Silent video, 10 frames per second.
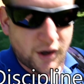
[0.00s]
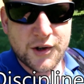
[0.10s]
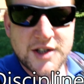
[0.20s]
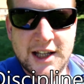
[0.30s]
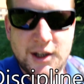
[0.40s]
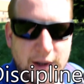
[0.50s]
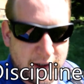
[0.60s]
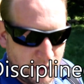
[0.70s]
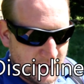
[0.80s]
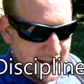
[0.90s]

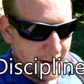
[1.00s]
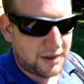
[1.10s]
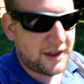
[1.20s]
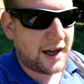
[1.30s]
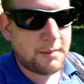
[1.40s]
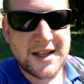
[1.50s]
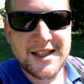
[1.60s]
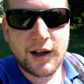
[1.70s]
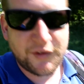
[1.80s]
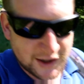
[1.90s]
continually do the same thing and be
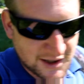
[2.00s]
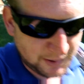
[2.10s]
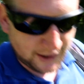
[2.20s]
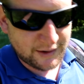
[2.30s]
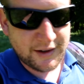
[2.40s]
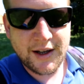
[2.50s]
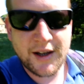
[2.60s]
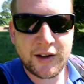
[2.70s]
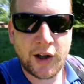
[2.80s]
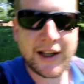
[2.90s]
self-disciplined
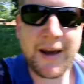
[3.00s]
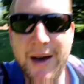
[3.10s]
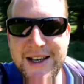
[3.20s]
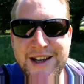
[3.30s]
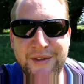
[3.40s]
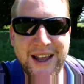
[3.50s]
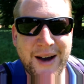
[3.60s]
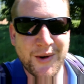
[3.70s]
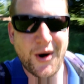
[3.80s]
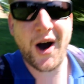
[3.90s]
and not let myself
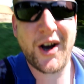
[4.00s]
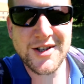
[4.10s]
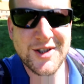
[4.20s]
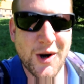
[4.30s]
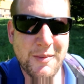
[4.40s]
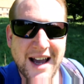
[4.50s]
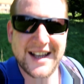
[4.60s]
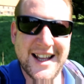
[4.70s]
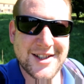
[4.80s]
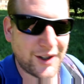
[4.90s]
down. Oh, I got stung by
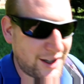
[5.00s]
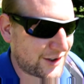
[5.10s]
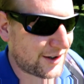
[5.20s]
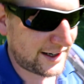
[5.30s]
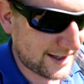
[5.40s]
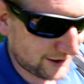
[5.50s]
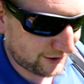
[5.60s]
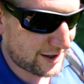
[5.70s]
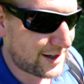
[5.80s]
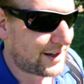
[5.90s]
a nettle, another
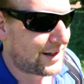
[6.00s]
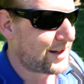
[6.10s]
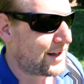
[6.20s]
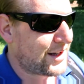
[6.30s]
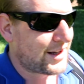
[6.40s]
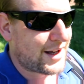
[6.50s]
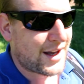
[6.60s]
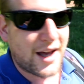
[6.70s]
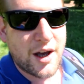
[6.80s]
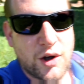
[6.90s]
nettle,
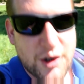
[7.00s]
and